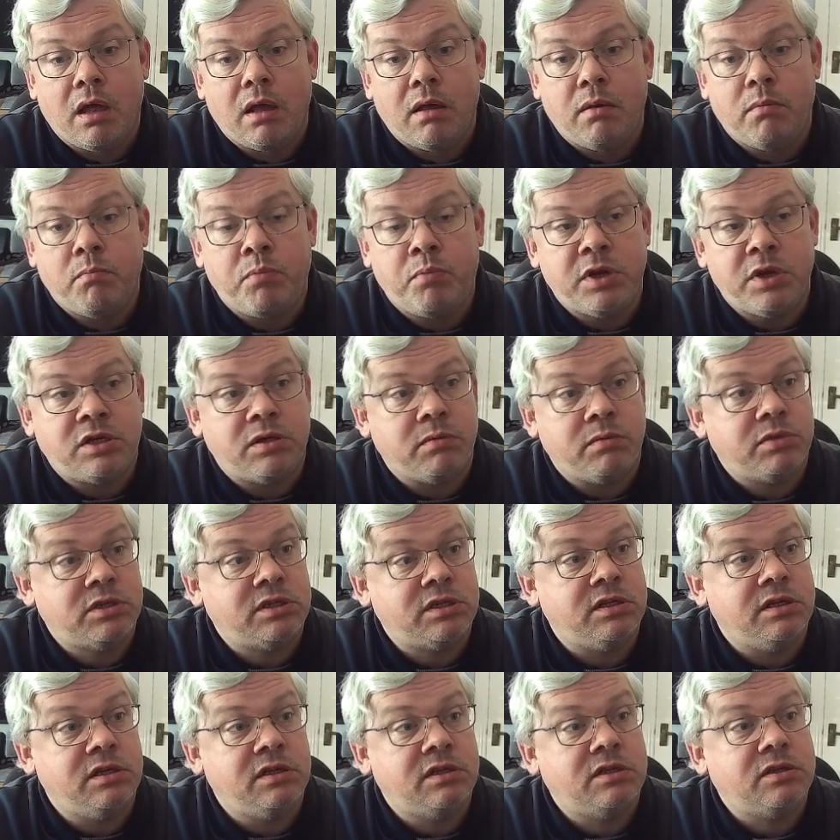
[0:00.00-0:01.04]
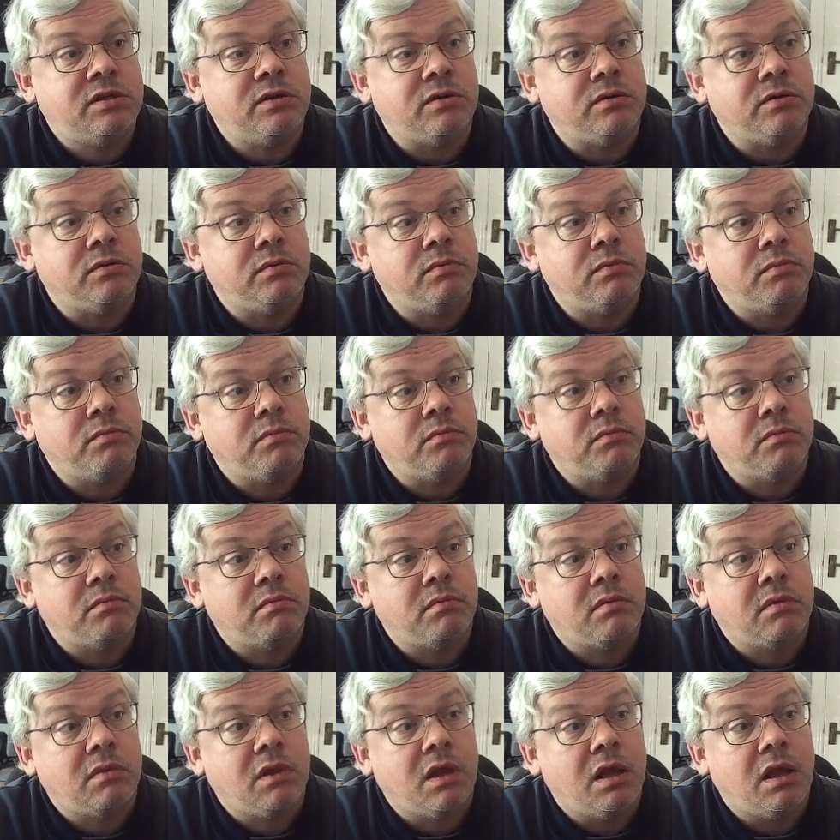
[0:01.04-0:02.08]
bishop c2.
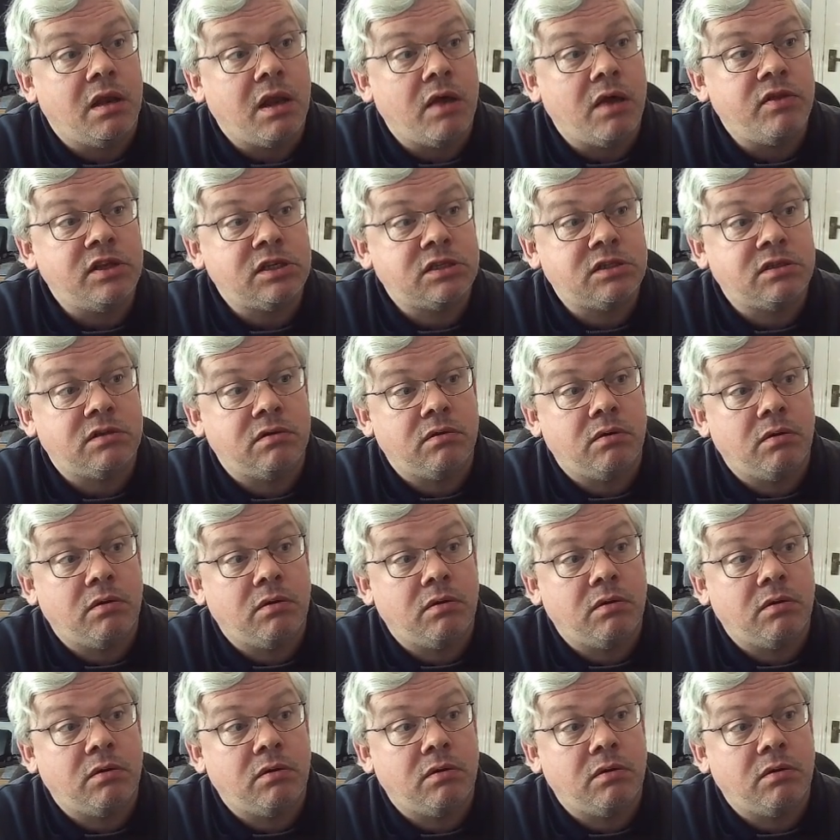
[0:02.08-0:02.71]
Now this